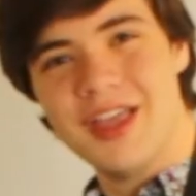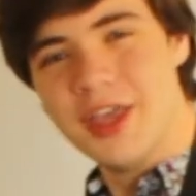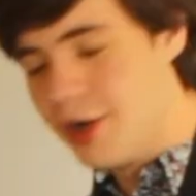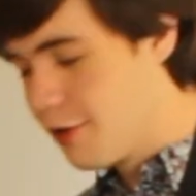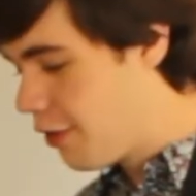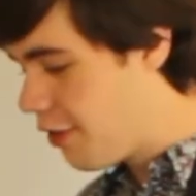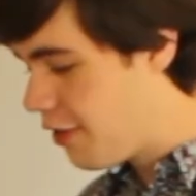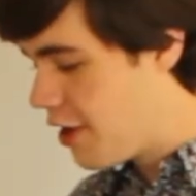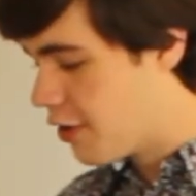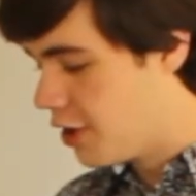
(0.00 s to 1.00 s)
here's the
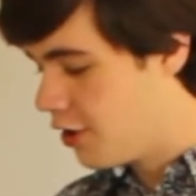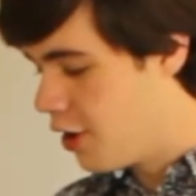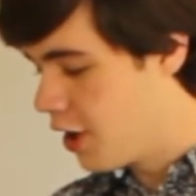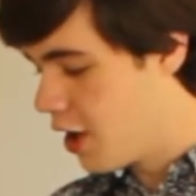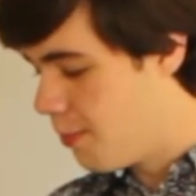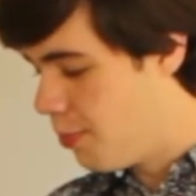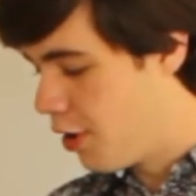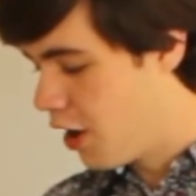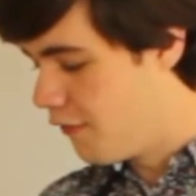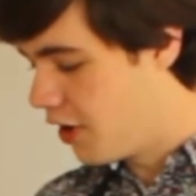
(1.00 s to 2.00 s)
secret to cooking a
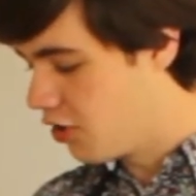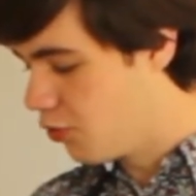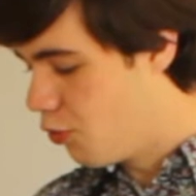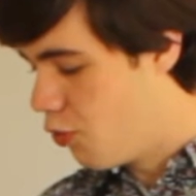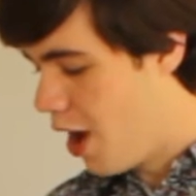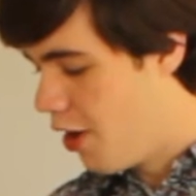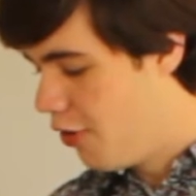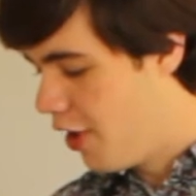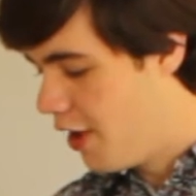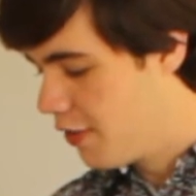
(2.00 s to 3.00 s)
perfect,
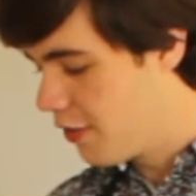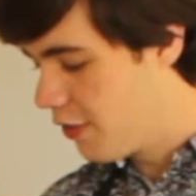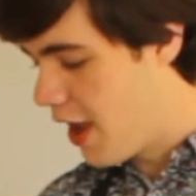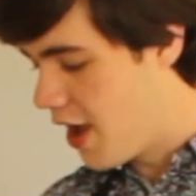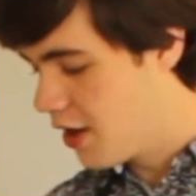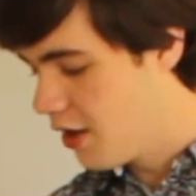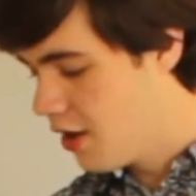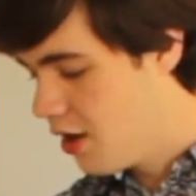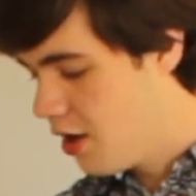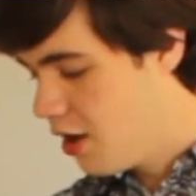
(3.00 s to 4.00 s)
well-done steak.
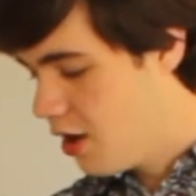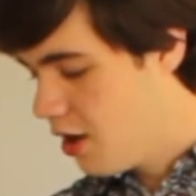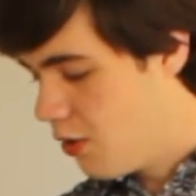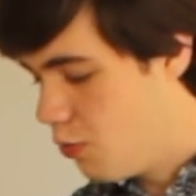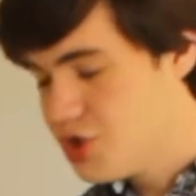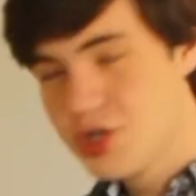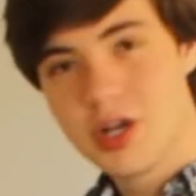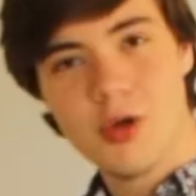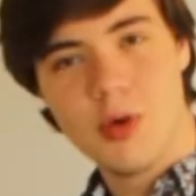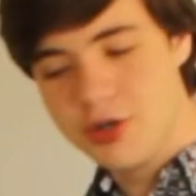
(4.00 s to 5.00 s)
What you're
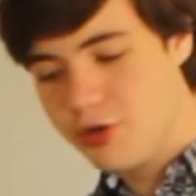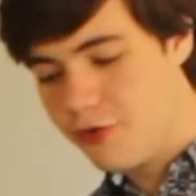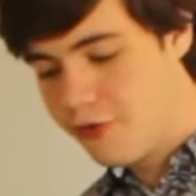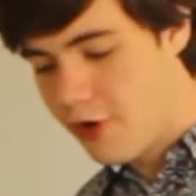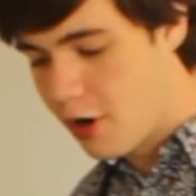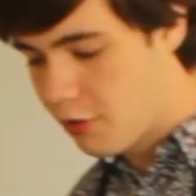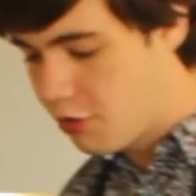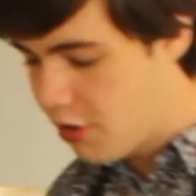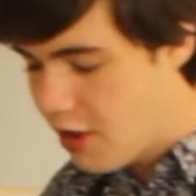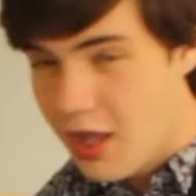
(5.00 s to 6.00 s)
gonna wanna do
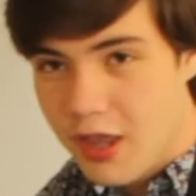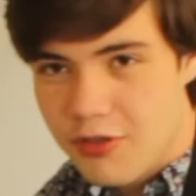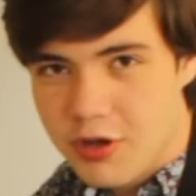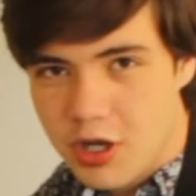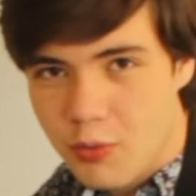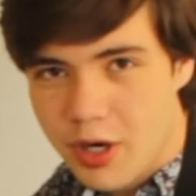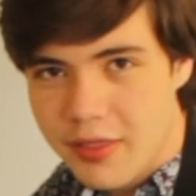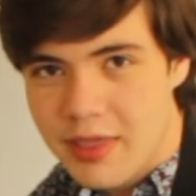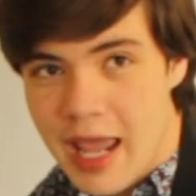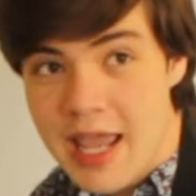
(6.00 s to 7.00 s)
first is you're gonna
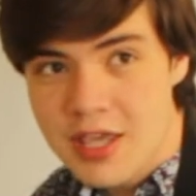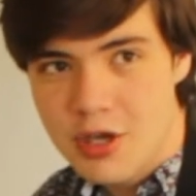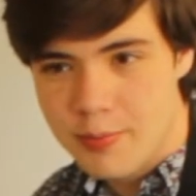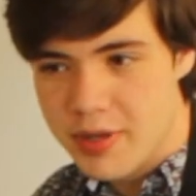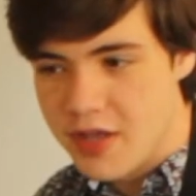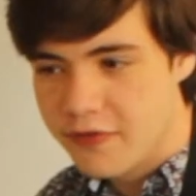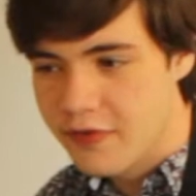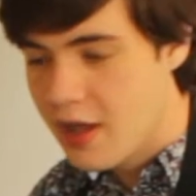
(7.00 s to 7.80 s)
wanna take your beef